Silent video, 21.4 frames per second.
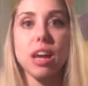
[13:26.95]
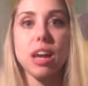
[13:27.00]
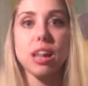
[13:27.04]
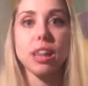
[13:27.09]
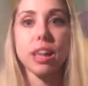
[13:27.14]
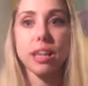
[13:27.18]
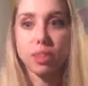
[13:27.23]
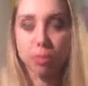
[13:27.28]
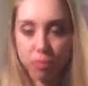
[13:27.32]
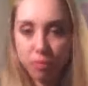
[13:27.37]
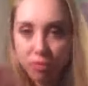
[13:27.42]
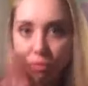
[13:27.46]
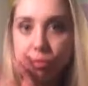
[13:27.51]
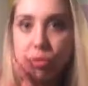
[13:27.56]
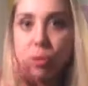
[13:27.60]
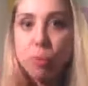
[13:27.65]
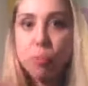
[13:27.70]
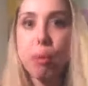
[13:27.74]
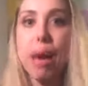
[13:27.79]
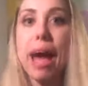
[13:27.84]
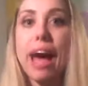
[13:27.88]
Like
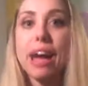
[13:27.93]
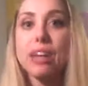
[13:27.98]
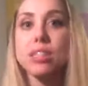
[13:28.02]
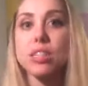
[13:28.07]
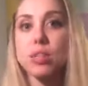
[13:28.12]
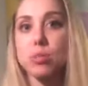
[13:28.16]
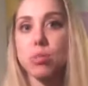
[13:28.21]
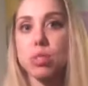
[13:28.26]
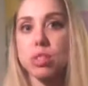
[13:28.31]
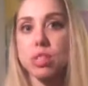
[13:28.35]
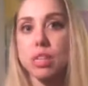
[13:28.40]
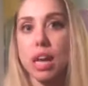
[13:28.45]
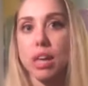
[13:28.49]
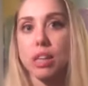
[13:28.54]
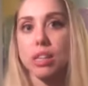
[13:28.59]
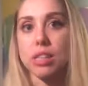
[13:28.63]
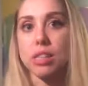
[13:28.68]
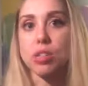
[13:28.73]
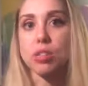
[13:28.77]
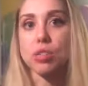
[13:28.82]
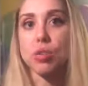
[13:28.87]
the pastor was
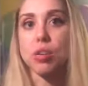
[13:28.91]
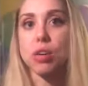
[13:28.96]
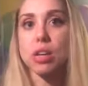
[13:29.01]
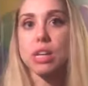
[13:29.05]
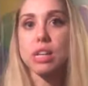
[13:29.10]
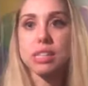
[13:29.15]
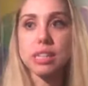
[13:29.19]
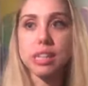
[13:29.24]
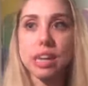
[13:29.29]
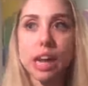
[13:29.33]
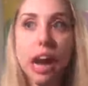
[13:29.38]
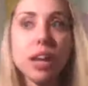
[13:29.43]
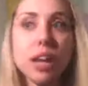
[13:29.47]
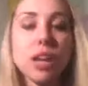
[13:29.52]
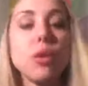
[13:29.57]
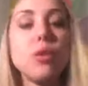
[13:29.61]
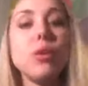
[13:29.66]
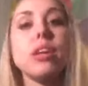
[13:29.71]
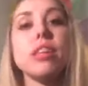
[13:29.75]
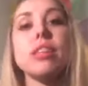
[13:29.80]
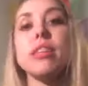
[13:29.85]
telling these stories and kind of
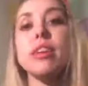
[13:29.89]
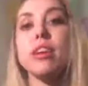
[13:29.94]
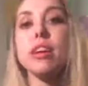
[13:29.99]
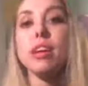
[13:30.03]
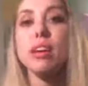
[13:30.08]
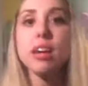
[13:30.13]
going in the